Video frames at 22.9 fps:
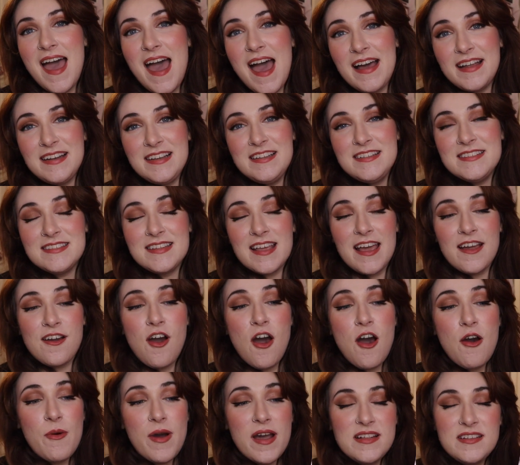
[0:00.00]
And he's like,
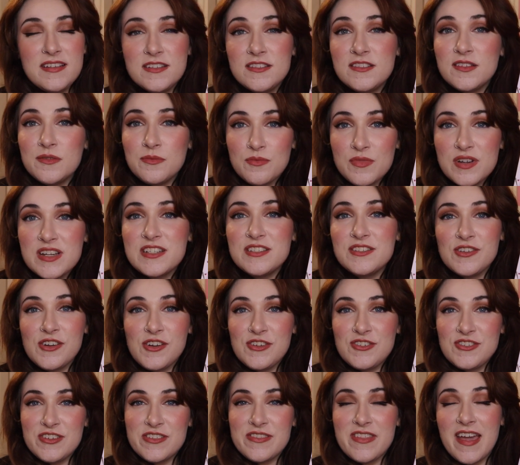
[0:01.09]
oh, I did some
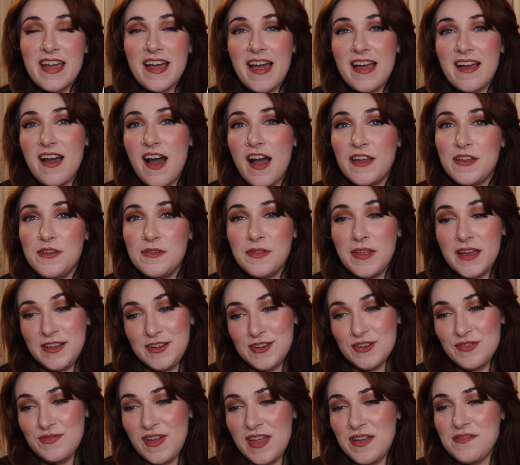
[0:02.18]
research and like I got you like
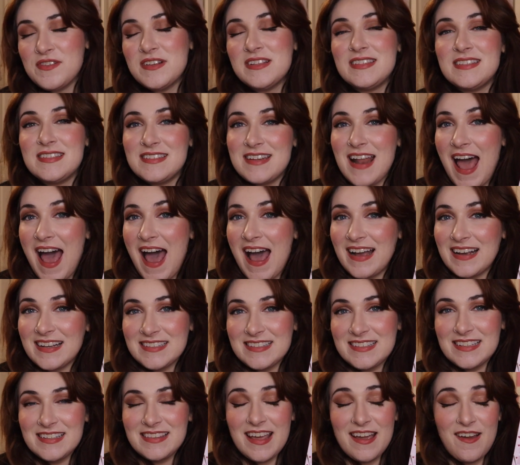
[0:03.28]
your favorite snacks
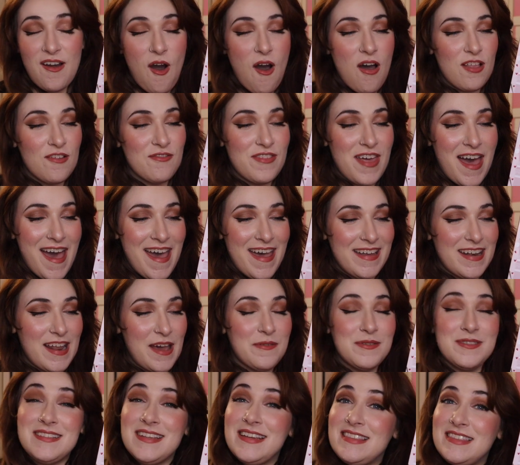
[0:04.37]
and like all of that. And I
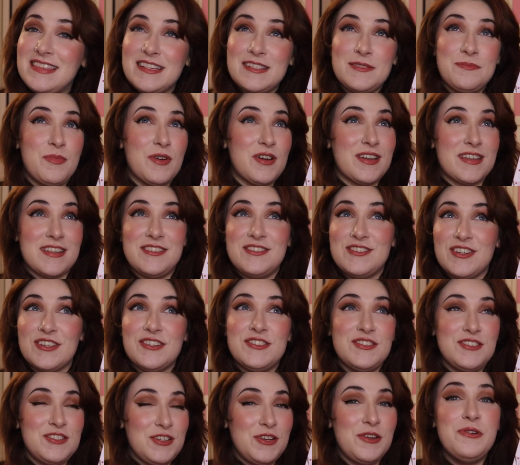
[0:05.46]
was like, this book is
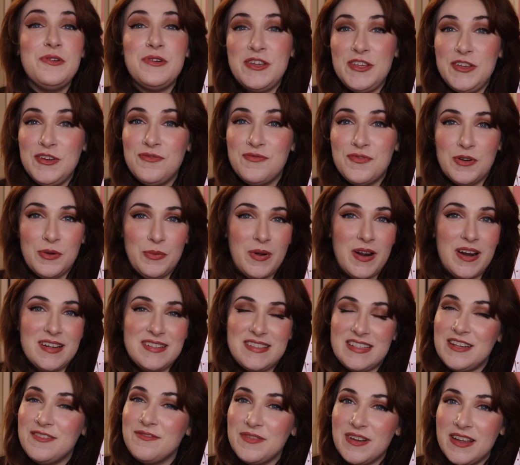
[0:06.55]
just too cute for words.
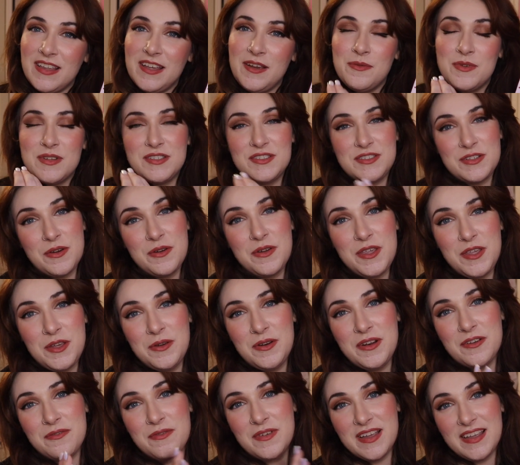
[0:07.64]
It really was so cute.
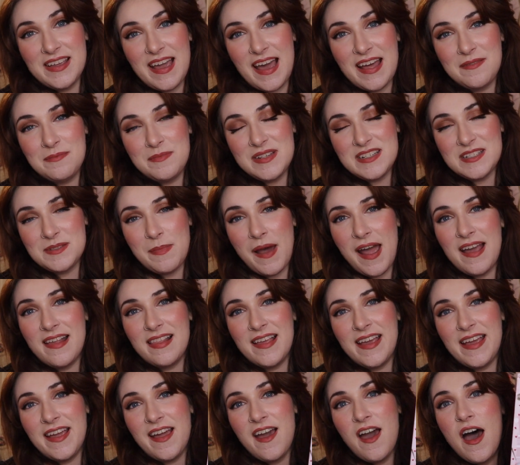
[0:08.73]
It really had me
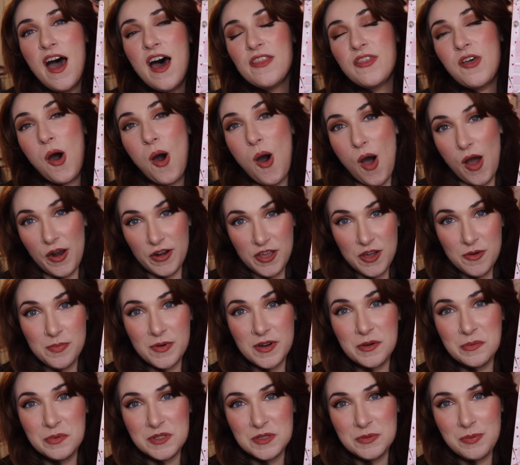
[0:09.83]
smiling. The
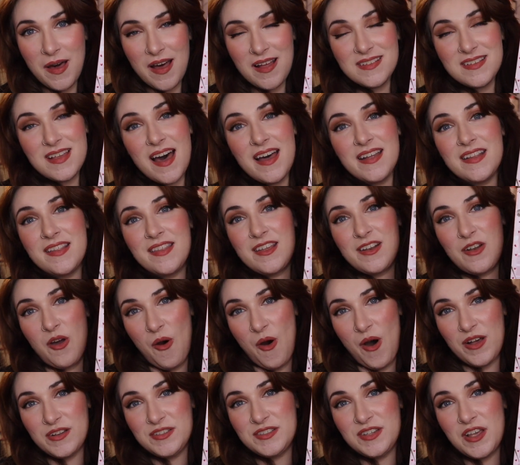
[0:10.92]
audiobook was well done. And then
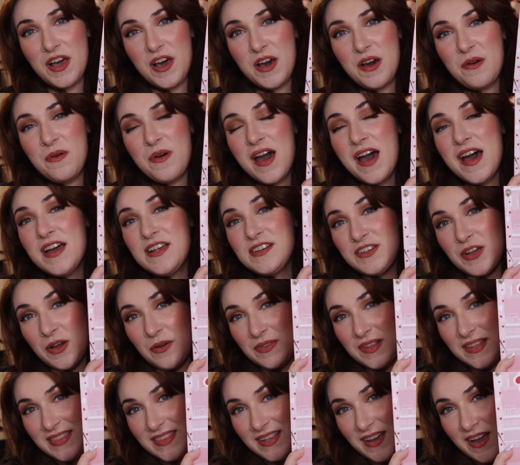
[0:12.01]
also, don't
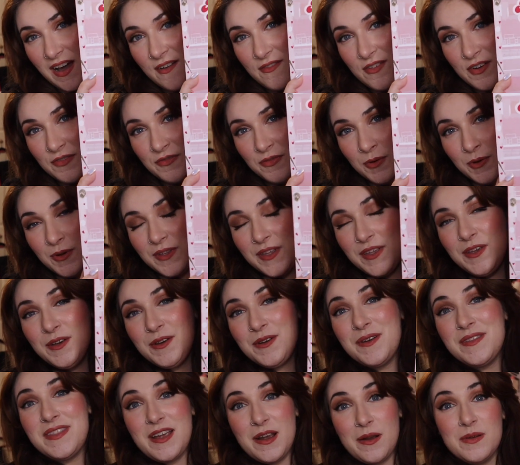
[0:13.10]
let the cover fool
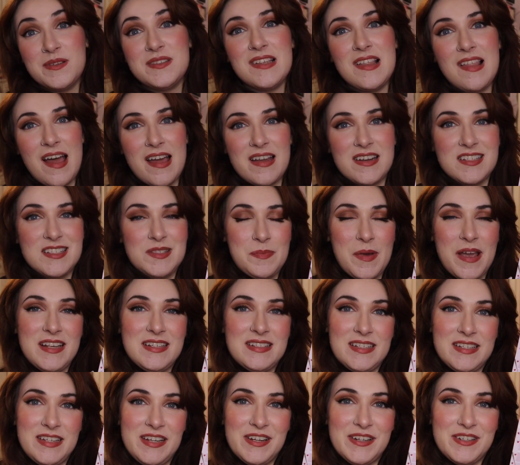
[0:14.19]
you. There was a lot of spice
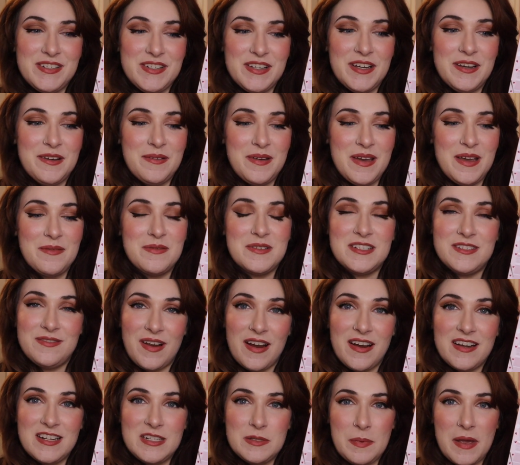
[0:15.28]
in here too. It was
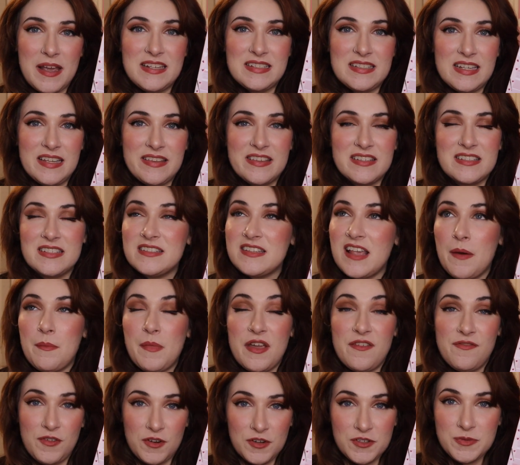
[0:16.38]
very spicy. This is not
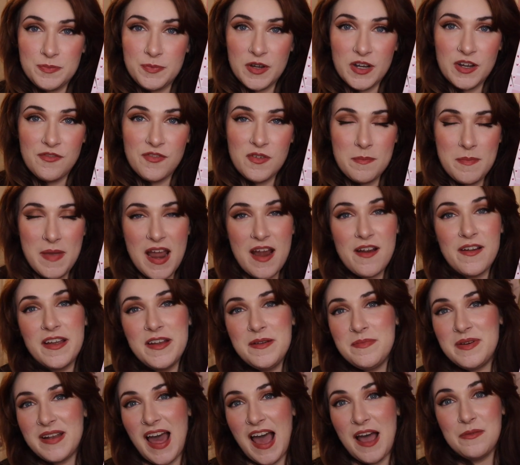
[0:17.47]
my first book from Maren,
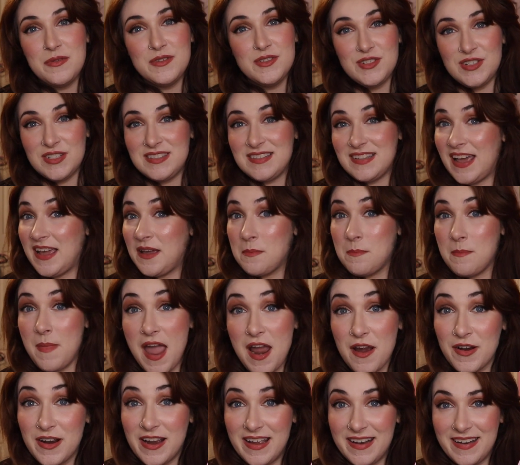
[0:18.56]
but I was just like,
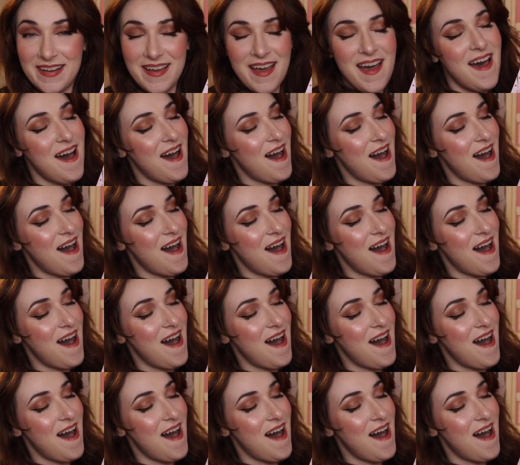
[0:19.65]
Maren,